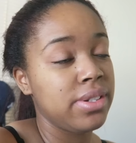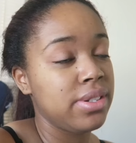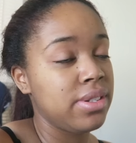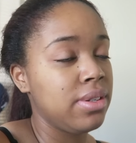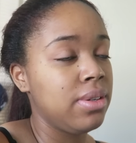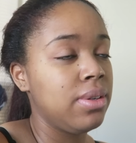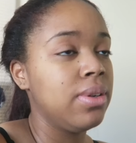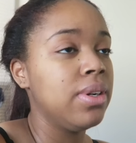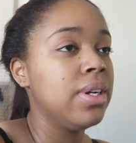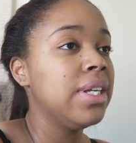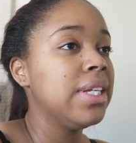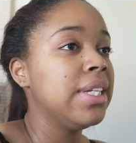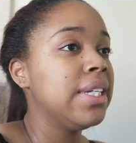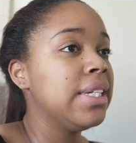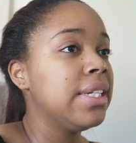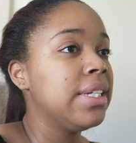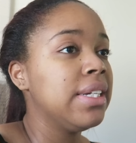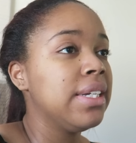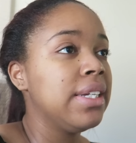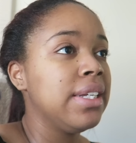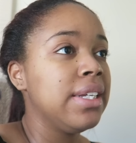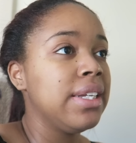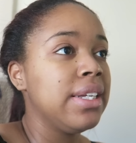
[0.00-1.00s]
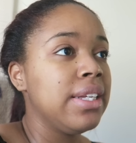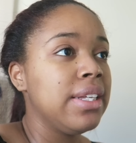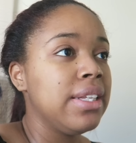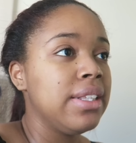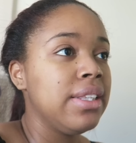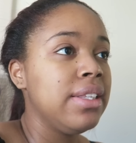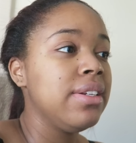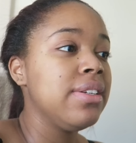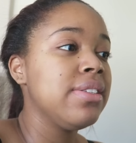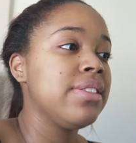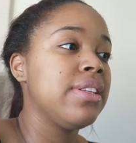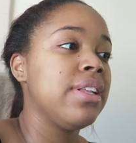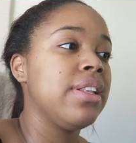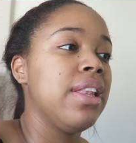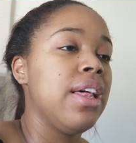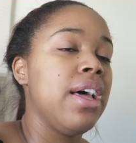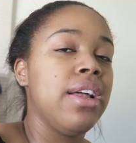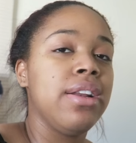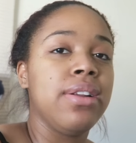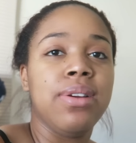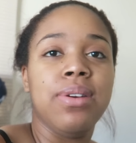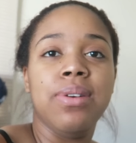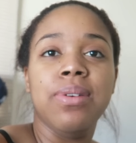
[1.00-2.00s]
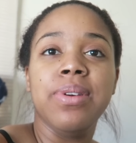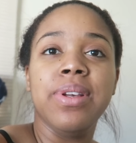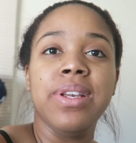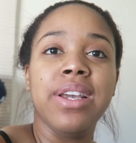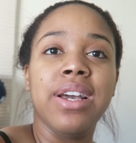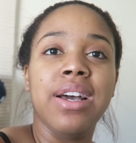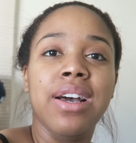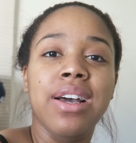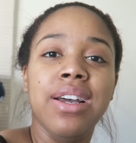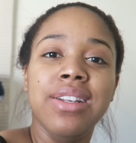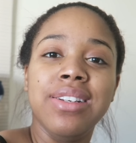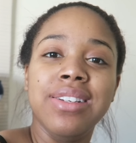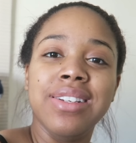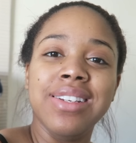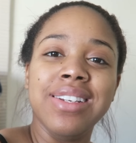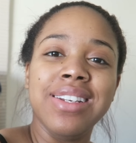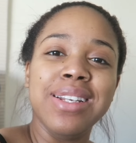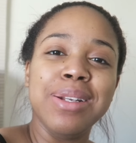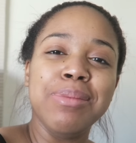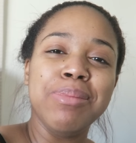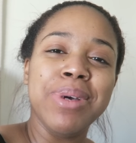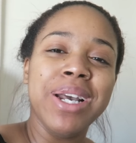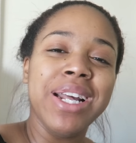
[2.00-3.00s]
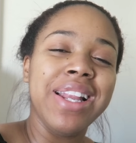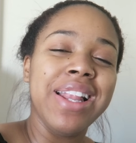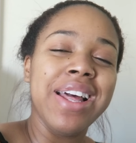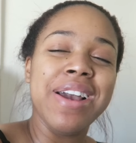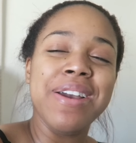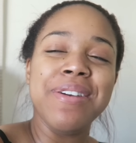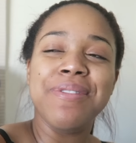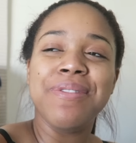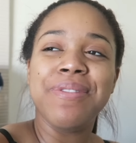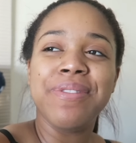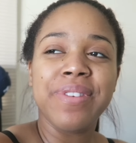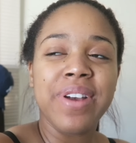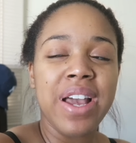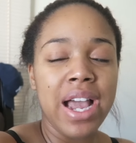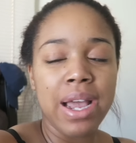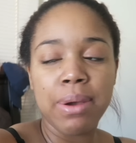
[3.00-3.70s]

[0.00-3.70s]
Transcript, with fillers: So there's a lot going on in my life.